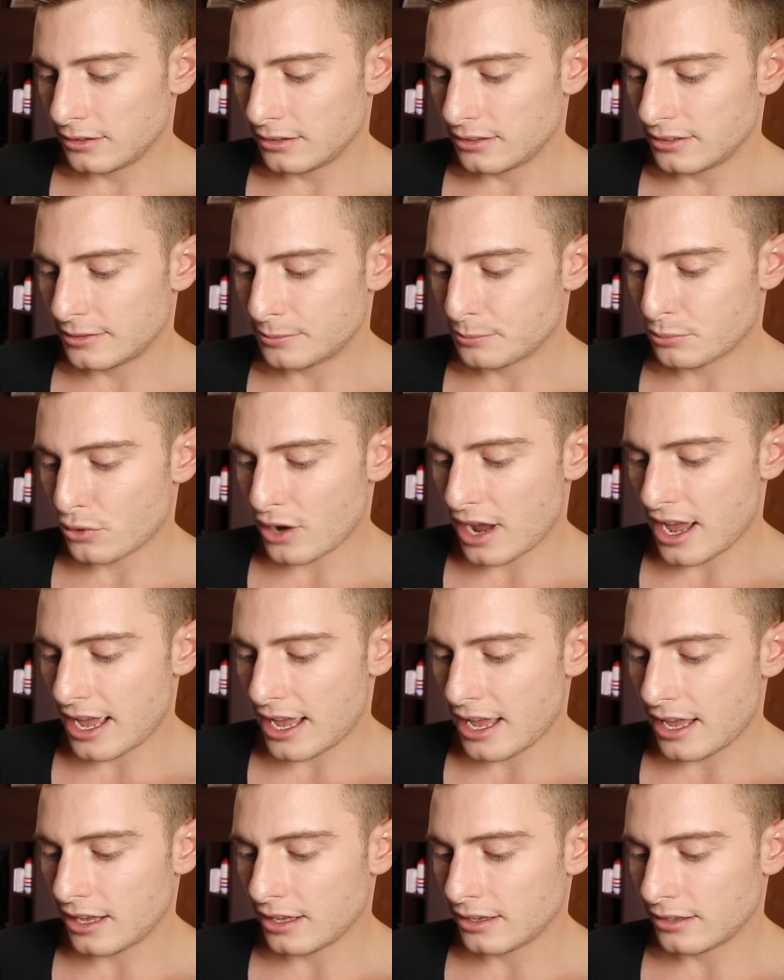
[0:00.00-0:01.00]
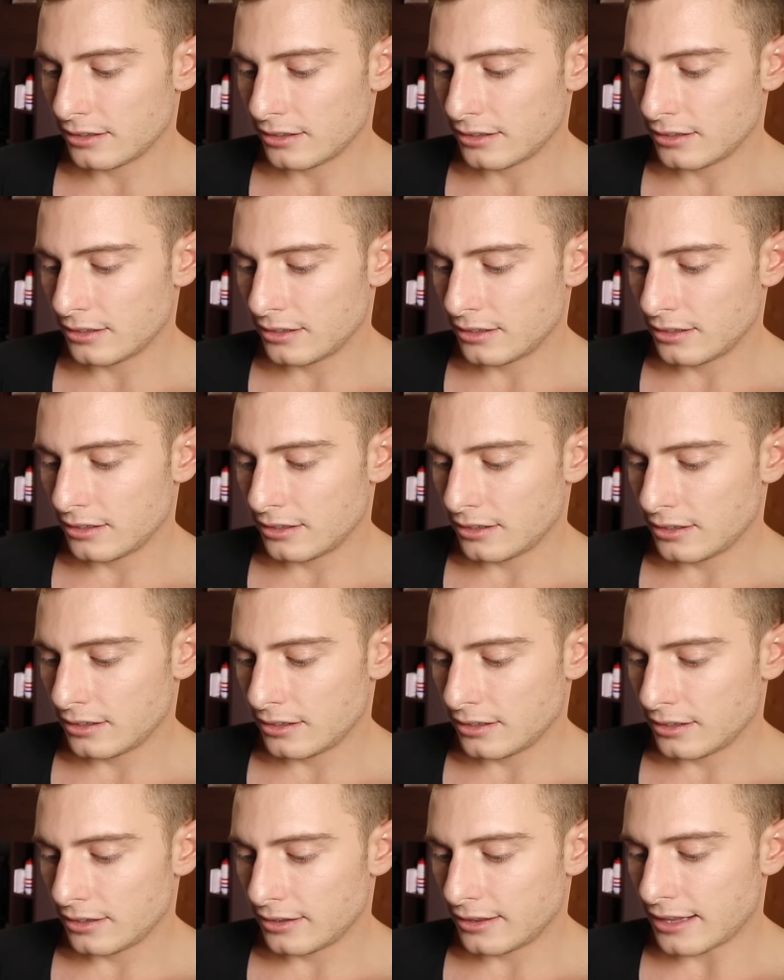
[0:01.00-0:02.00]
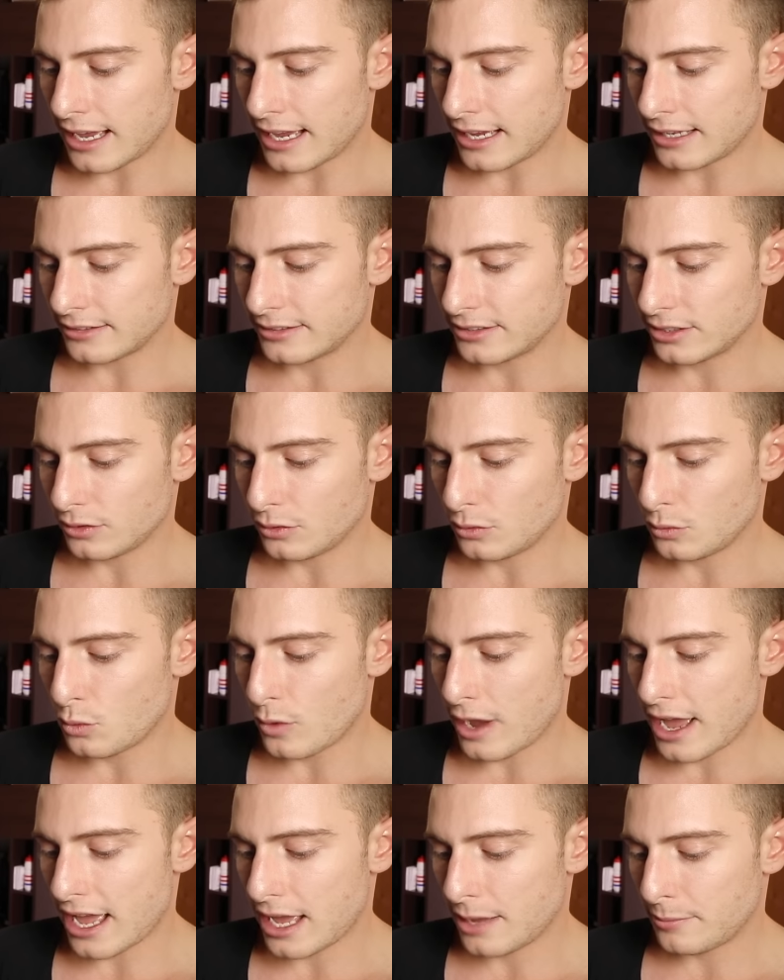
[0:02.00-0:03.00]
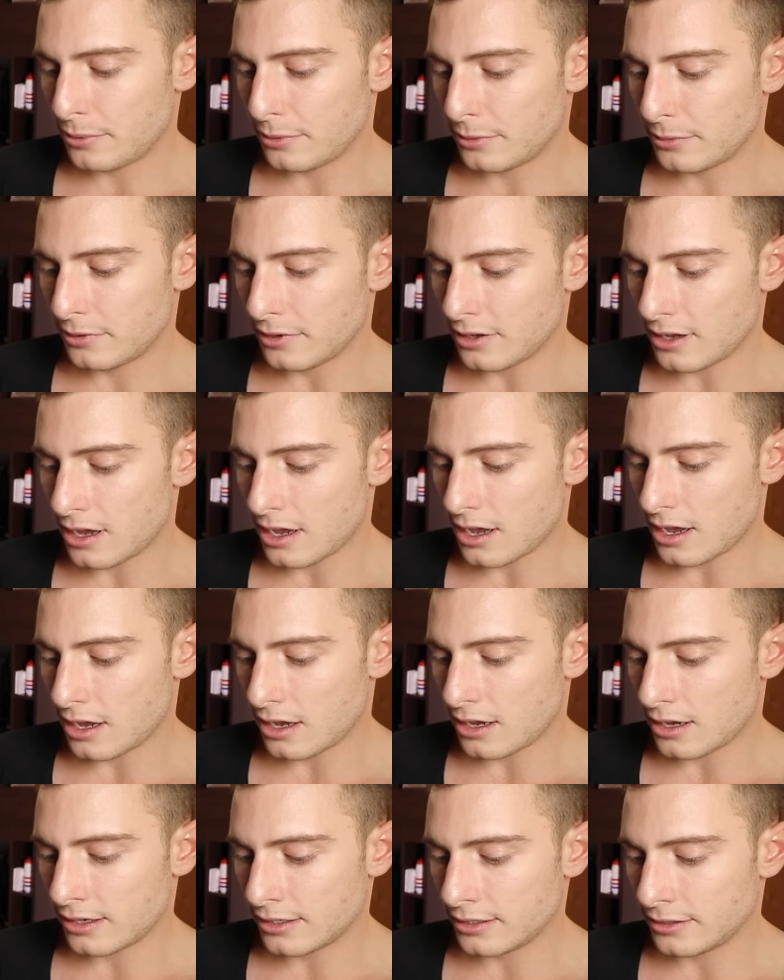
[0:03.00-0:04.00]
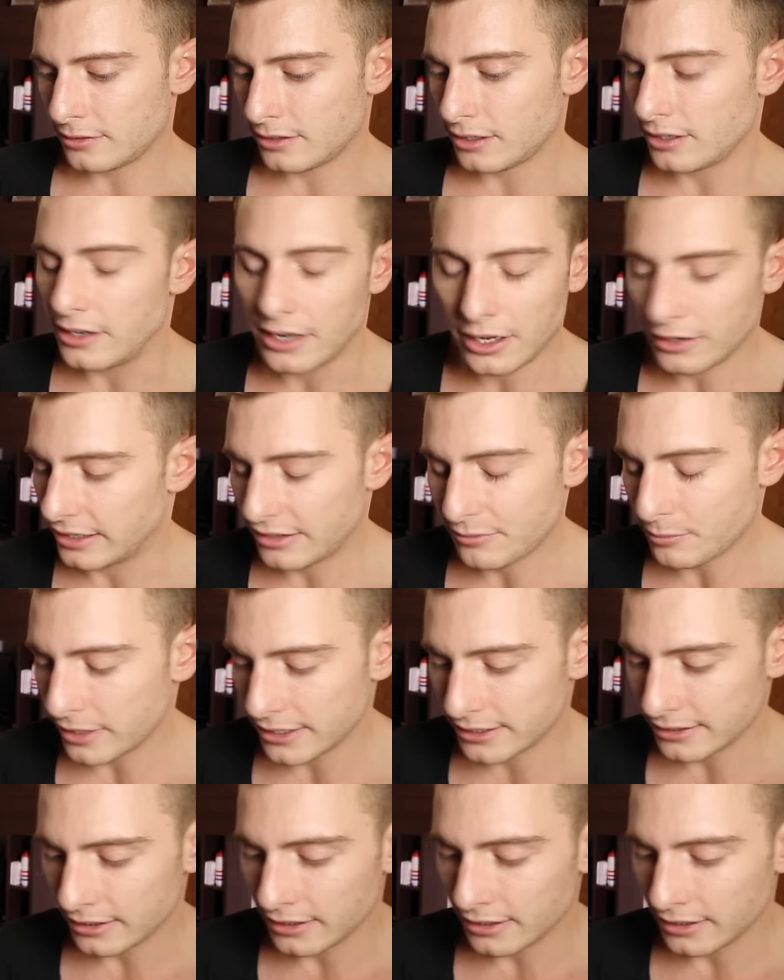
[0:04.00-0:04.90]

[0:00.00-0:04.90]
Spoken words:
spray that web on? No, never mind.